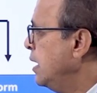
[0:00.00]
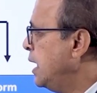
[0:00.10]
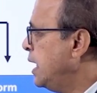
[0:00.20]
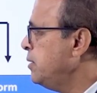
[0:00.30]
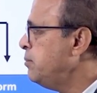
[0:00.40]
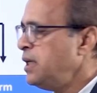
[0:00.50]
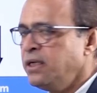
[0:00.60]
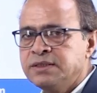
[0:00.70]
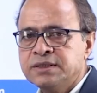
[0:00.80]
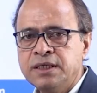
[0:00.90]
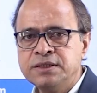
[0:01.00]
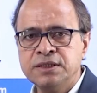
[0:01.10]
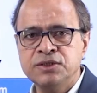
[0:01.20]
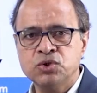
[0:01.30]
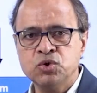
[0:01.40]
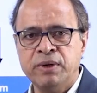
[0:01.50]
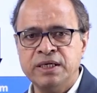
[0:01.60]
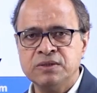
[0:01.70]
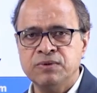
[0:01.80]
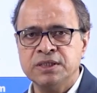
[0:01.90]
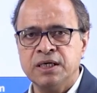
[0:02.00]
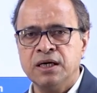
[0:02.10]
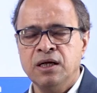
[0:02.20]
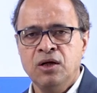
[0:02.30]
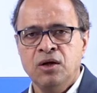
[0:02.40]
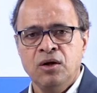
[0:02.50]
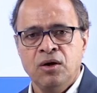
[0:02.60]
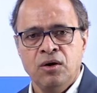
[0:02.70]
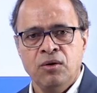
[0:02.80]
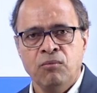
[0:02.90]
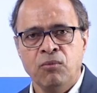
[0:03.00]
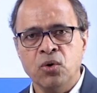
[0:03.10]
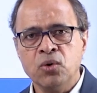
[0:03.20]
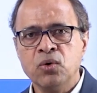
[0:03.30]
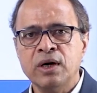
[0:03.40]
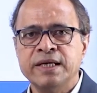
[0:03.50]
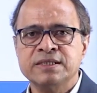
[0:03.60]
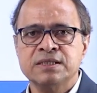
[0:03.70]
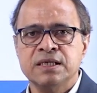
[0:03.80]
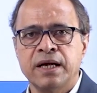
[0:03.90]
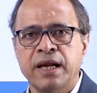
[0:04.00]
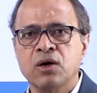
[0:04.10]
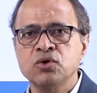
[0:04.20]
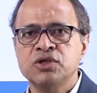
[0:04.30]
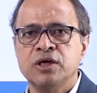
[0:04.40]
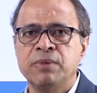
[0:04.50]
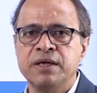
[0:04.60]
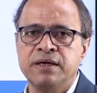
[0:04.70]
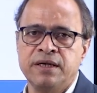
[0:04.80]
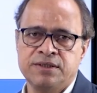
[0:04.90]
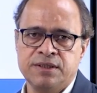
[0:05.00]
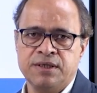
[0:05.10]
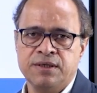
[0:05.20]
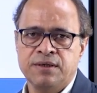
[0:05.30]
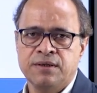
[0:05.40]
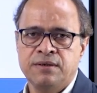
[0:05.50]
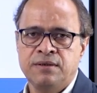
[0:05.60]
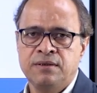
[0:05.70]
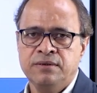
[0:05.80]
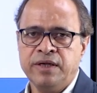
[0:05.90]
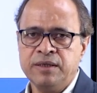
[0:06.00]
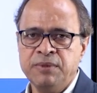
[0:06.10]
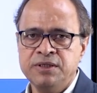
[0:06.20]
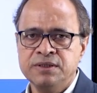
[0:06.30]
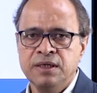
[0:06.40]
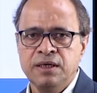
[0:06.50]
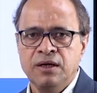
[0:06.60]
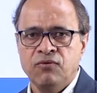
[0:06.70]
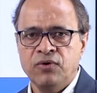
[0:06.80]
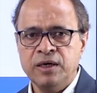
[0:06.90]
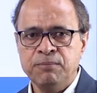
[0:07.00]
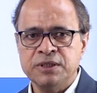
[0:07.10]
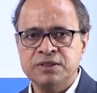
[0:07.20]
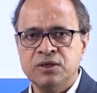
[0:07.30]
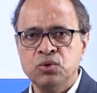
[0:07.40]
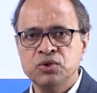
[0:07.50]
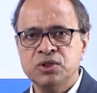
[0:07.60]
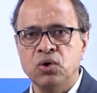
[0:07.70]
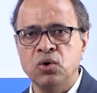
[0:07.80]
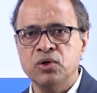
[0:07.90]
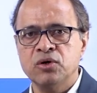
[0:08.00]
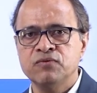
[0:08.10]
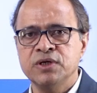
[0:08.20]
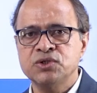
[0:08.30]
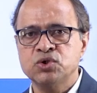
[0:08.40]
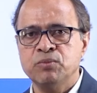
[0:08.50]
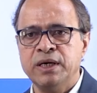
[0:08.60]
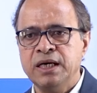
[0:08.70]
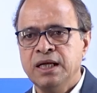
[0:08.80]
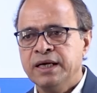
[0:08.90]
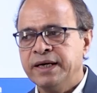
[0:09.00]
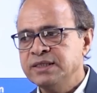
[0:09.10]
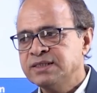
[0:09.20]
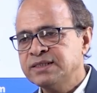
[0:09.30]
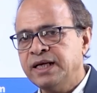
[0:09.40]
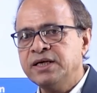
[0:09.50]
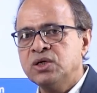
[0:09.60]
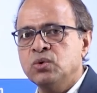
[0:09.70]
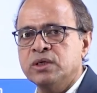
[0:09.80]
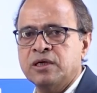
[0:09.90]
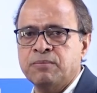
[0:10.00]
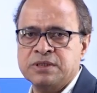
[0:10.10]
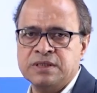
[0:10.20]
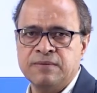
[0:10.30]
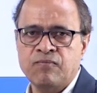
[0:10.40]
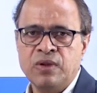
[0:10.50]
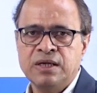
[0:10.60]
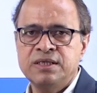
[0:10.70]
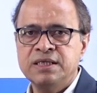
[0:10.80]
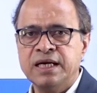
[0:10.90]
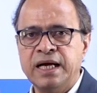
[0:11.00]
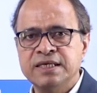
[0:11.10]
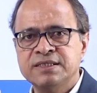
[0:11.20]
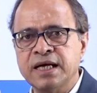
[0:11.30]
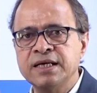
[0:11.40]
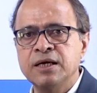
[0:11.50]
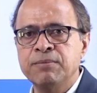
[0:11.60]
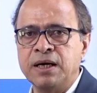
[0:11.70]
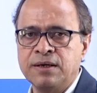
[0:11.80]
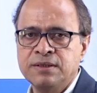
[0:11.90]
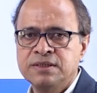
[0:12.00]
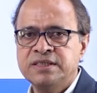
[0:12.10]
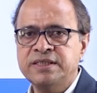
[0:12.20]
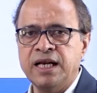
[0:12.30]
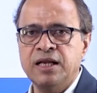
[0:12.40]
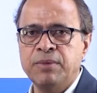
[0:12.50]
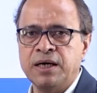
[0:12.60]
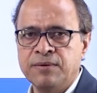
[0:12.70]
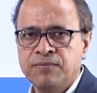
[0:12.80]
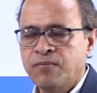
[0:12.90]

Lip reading: I mean such instruments which are more or less negotiable in nature. That means one person who is the holder of the instrument can sell it to other person. These are assignable, sellable.